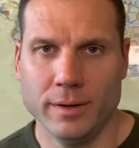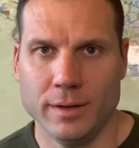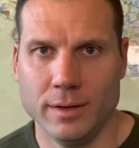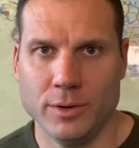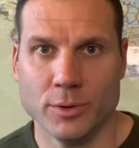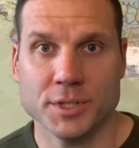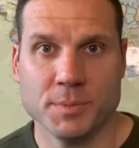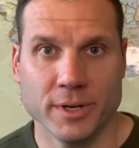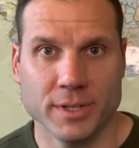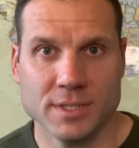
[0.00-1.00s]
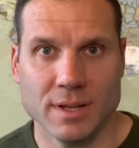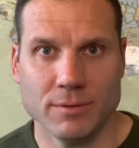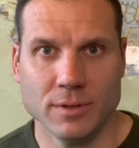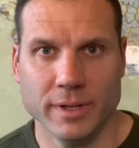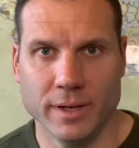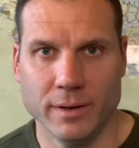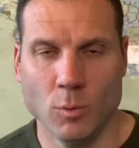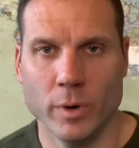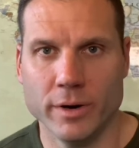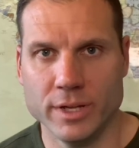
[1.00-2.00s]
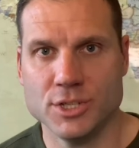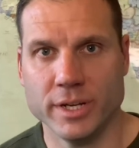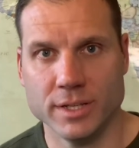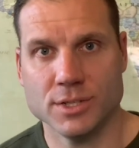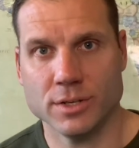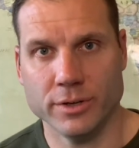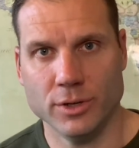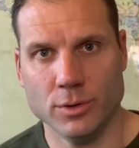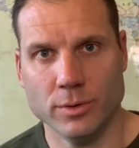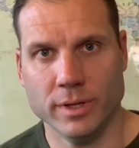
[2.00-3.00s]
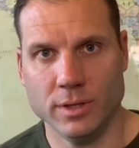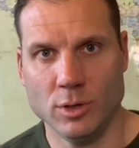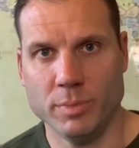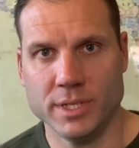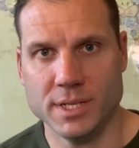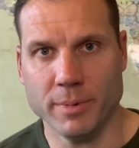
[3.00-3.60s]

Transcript: in your experience level and where they should insert you in the UPT